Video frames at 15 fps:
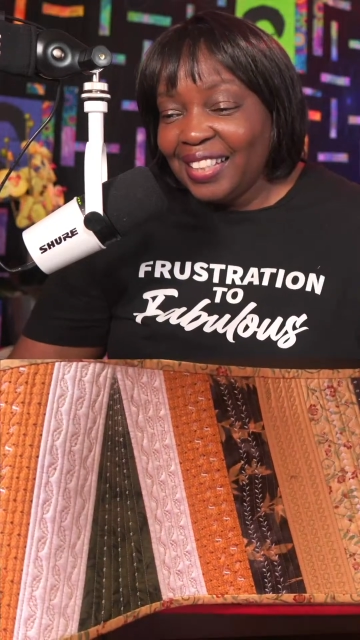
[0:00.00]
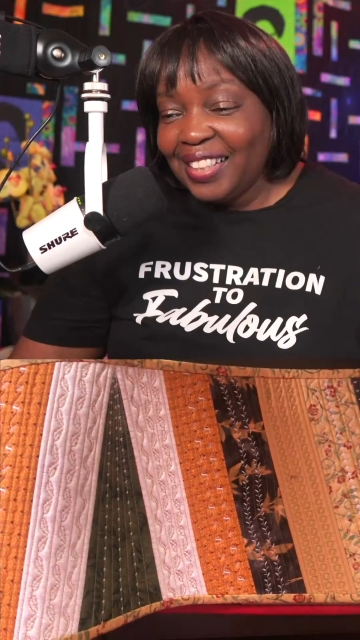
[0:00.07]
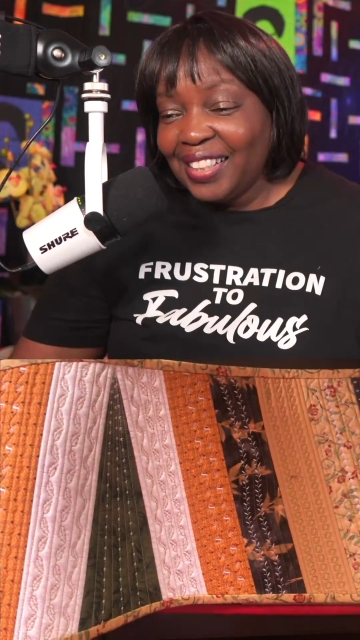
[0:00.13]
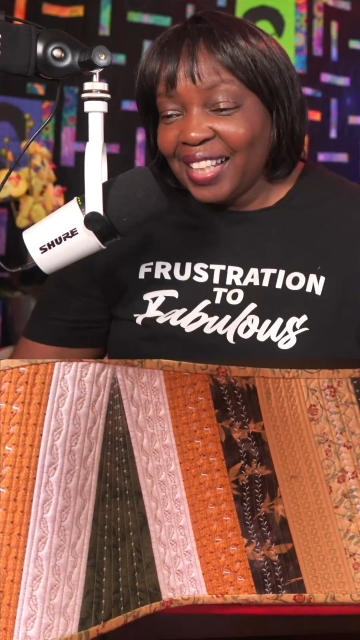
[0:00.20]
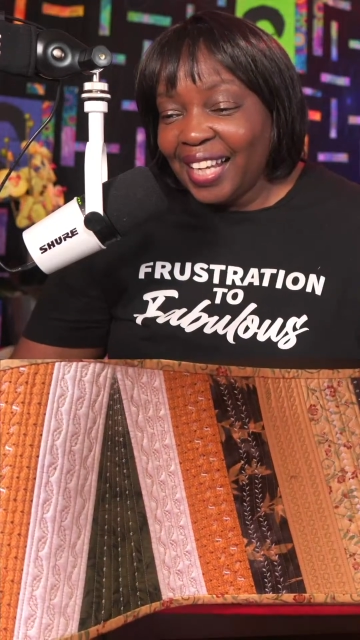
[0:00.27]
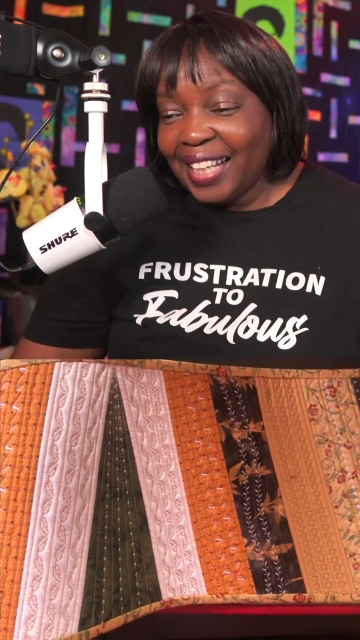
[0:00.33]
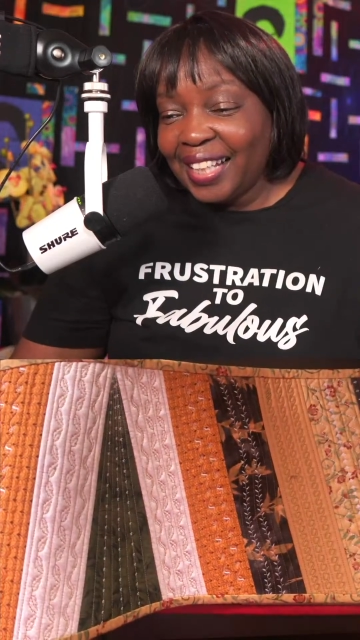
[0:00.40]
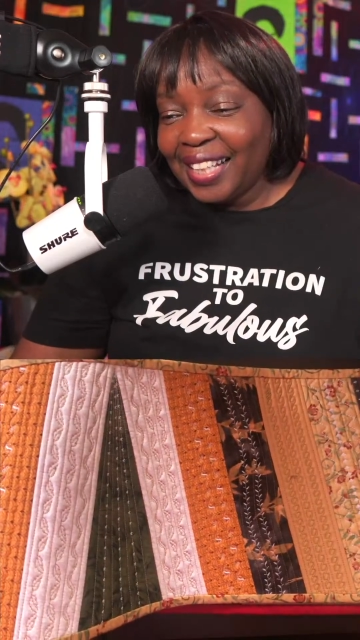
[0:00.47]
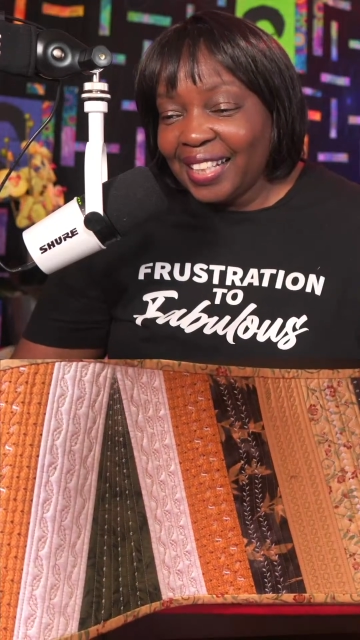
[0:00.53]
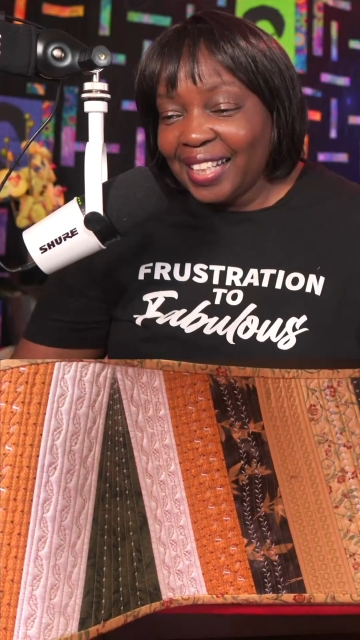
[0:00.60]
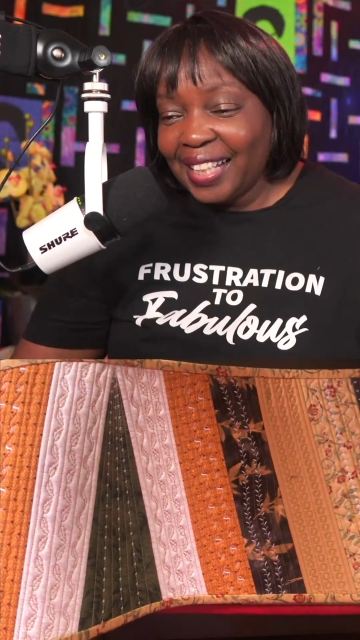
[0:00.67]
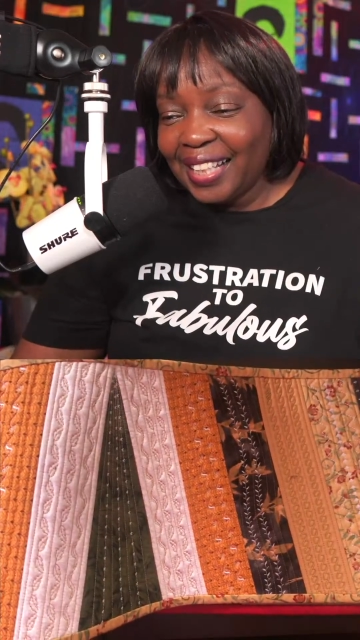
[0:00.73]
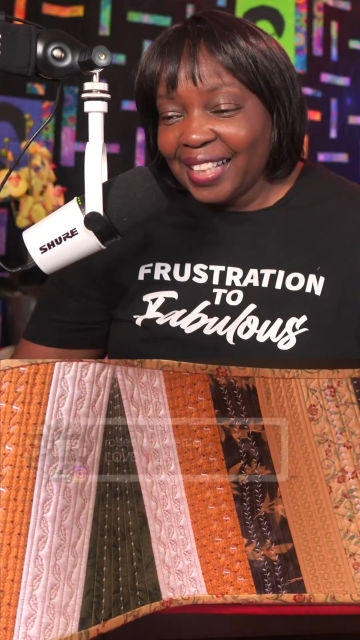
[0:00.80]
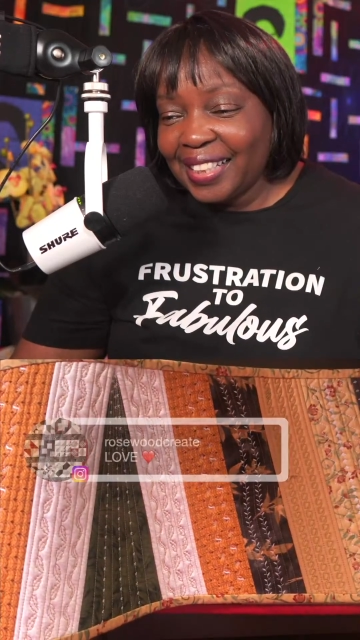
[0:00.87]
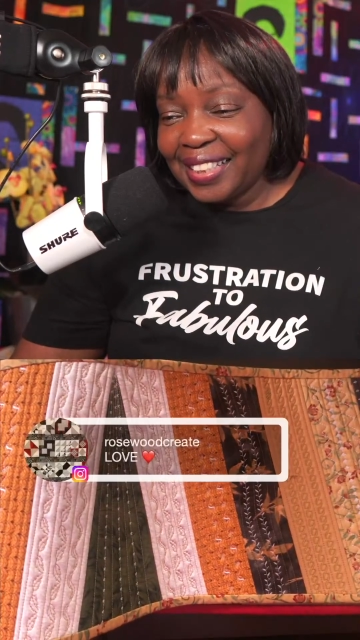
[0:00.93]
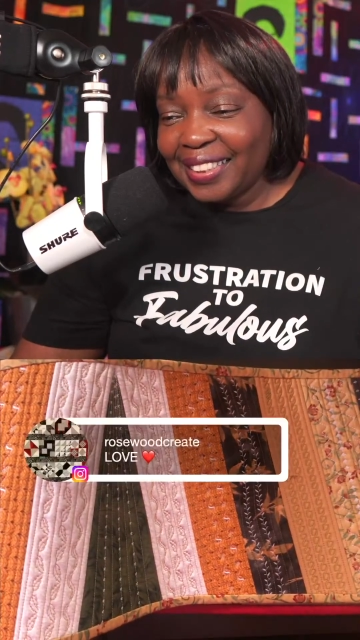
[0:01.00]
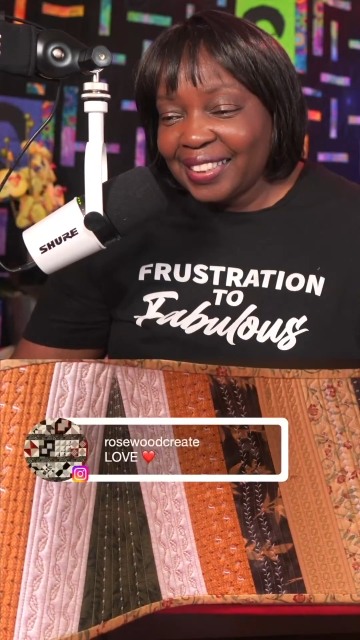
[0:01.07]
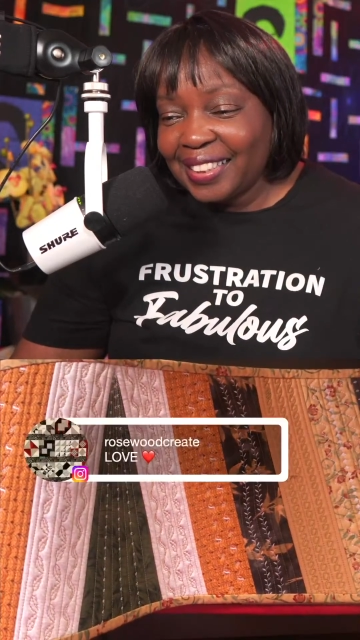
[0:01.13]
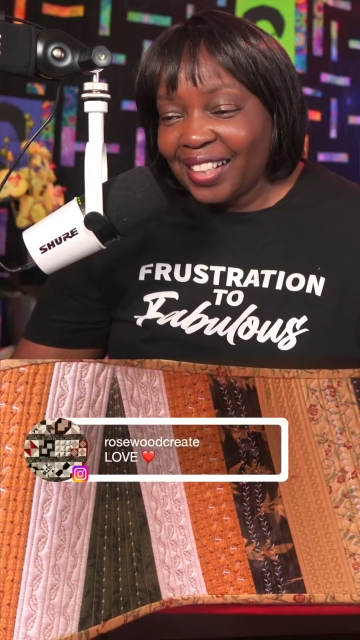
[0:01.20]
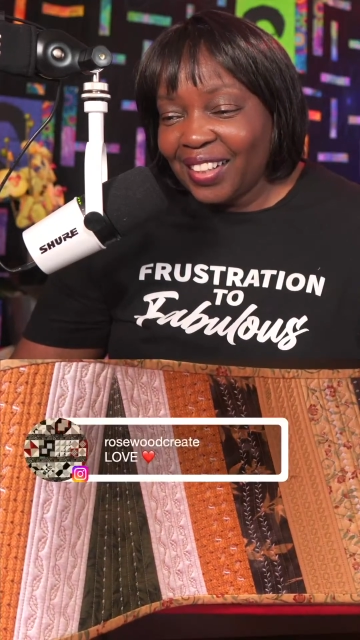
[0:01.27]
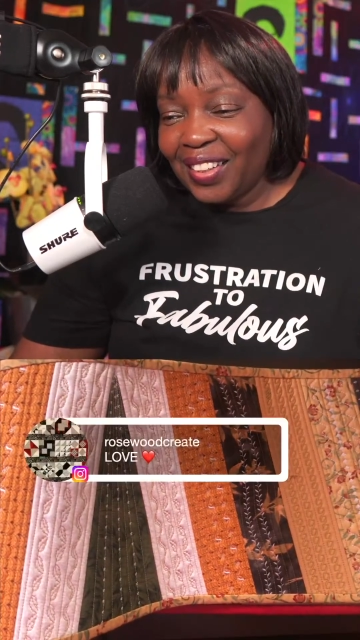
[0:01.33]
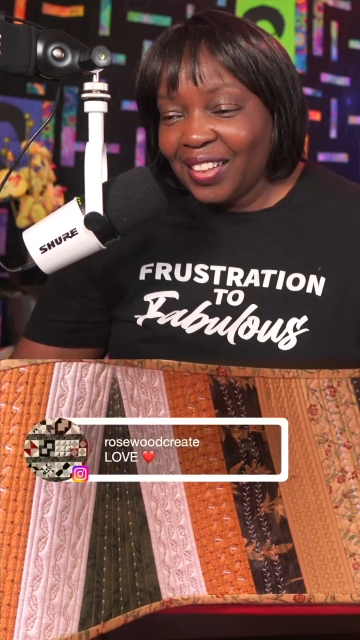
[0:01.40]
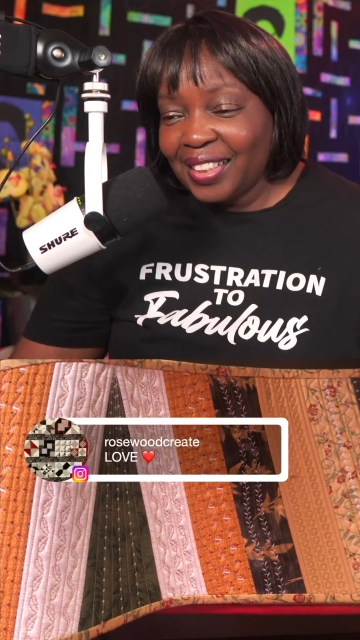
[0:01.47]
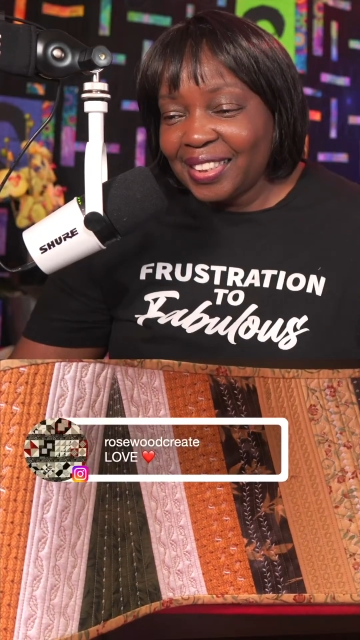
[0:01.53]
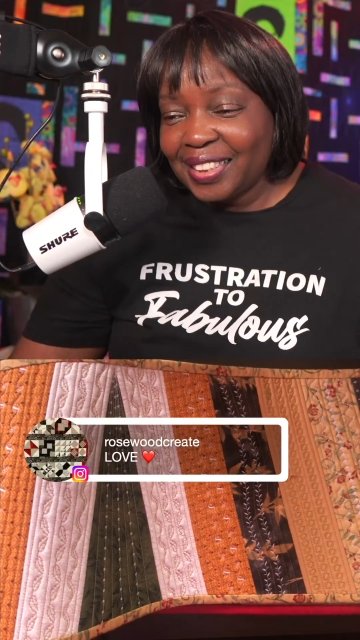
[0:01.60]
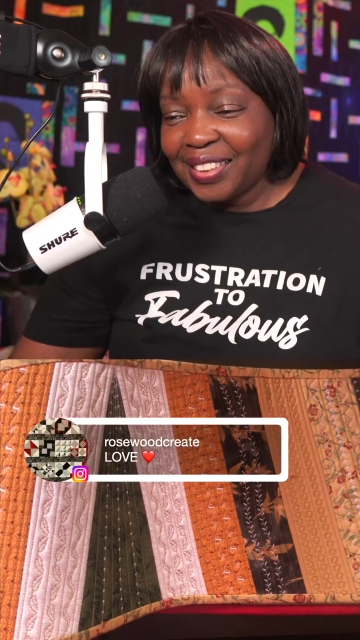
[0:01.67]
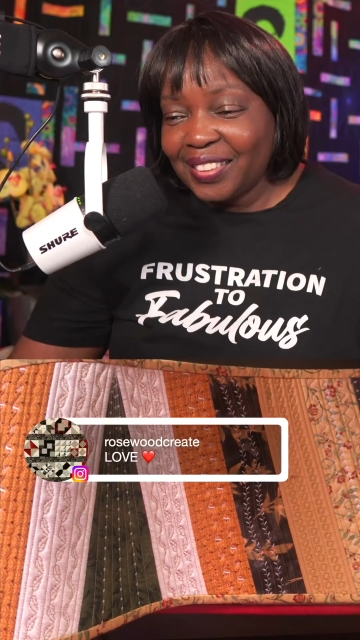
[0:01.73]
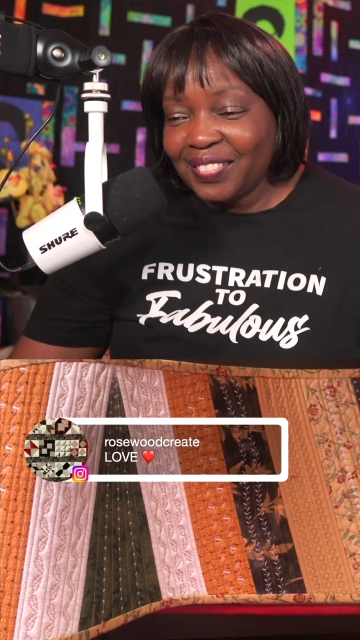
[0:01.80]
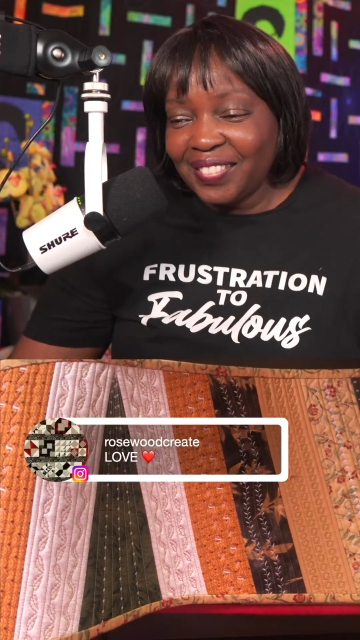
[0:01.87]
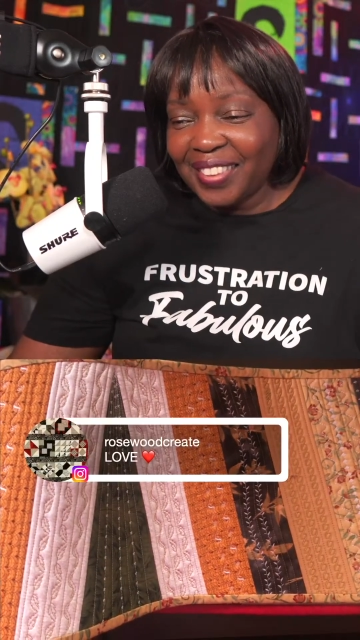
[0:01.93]
You like it, huh?
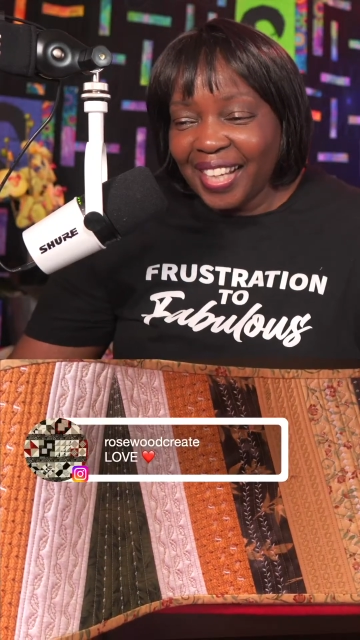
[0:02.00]
Awesome.